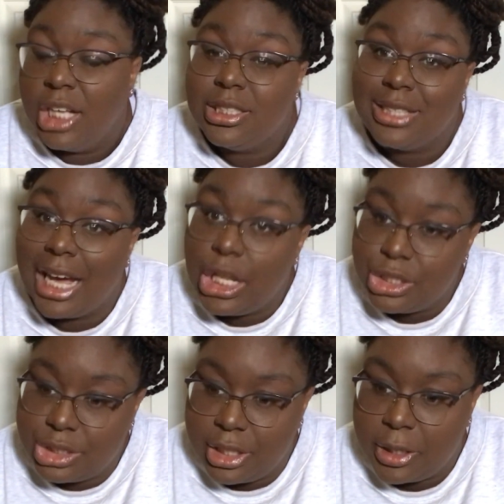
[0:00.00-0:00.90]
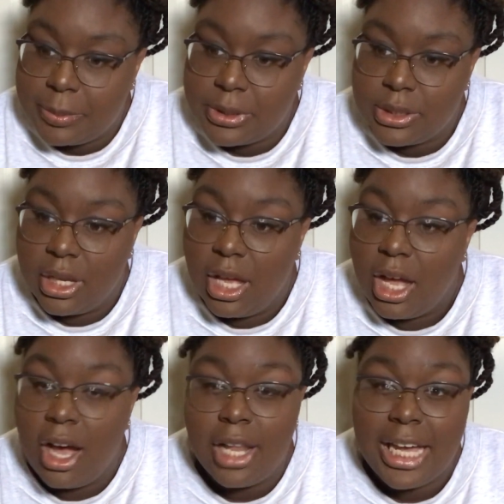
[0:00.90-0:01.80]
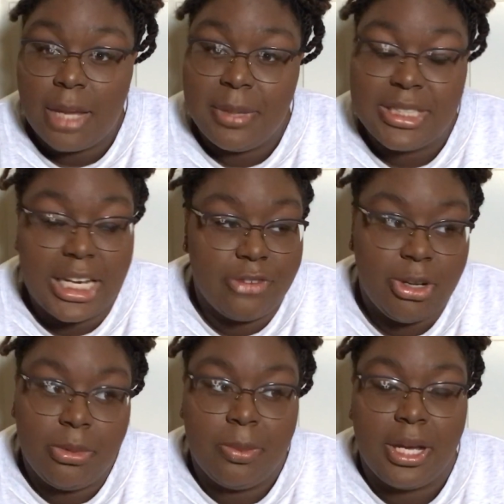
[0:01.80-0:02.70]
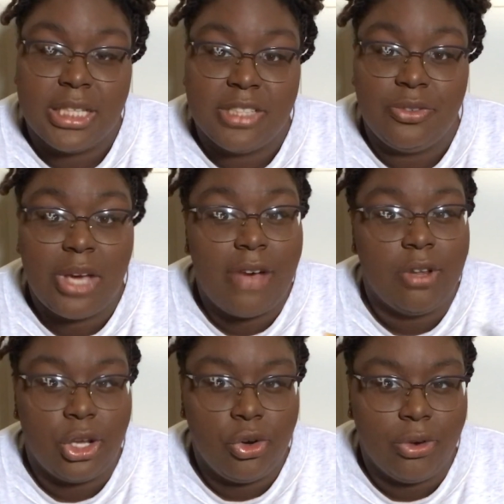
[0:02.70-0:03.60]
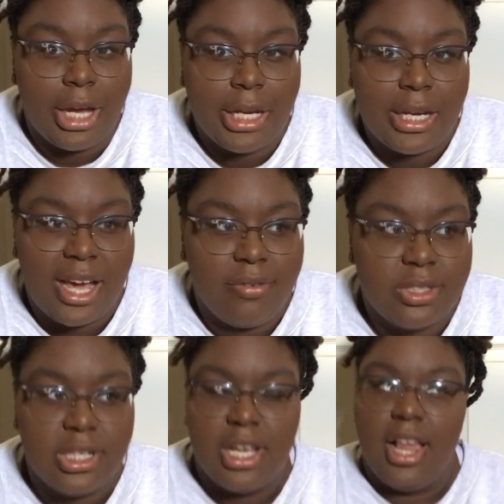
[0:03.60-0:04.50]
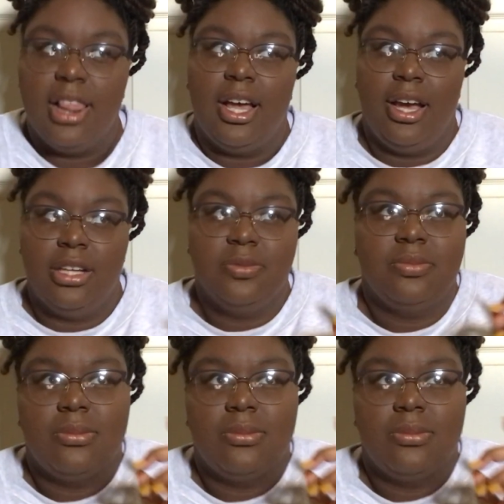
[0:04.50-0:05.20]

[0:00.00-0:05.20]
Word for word: scholarships, all that can be taken from you, because if you have a low grade average, like